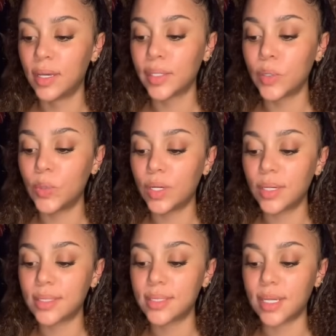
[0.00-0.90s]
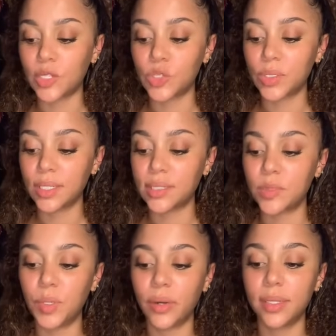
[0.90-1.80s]
Cougar, sexually
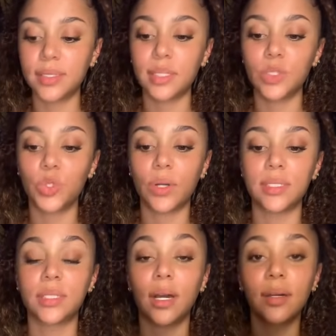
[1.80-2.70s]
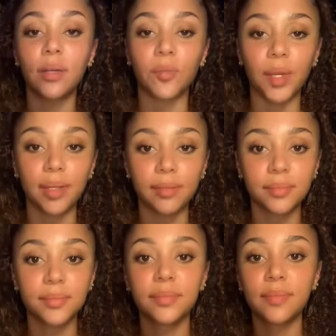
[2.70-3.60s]
experienced, enjoys younger men.
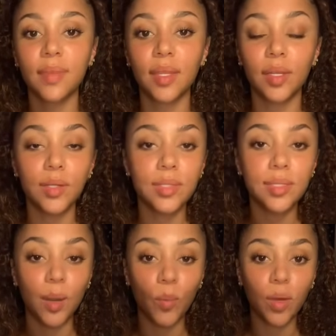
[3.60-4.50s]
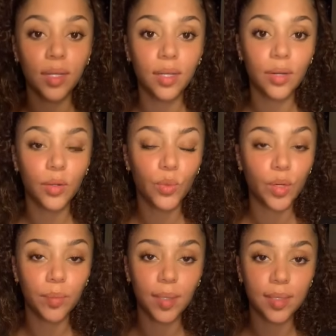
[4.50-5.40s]
There's someone here who
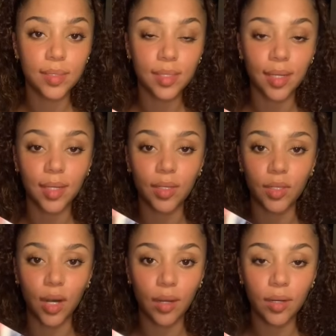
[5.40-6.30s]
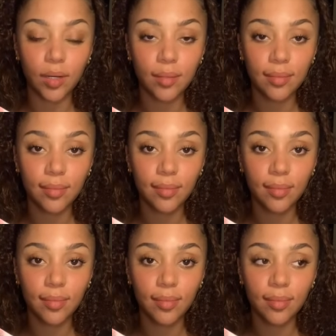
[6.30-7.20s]
could be into like younger,
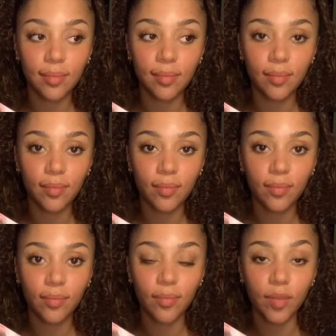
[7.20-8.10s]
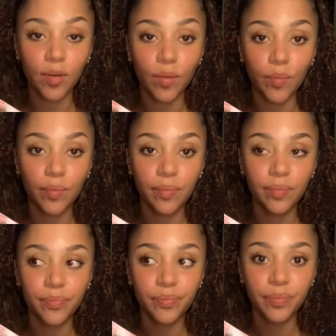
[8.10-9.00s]
you know,
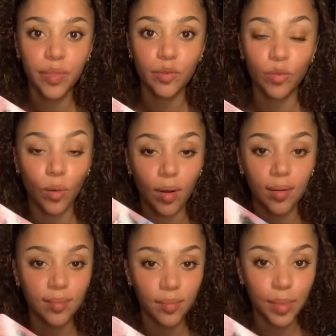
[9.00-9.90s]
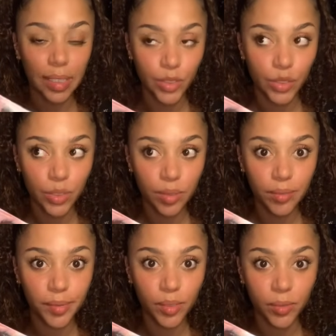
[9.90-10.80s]
for
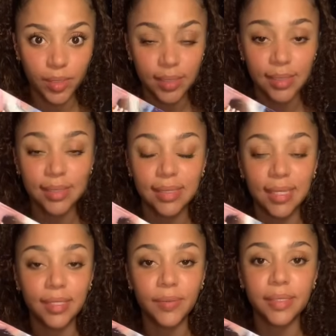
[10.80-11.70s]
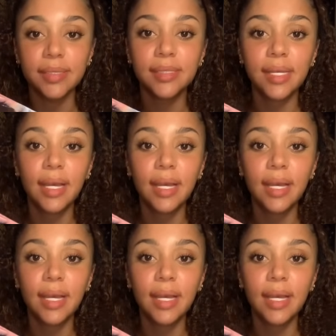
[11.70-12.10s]
pleasurable reasons anyways.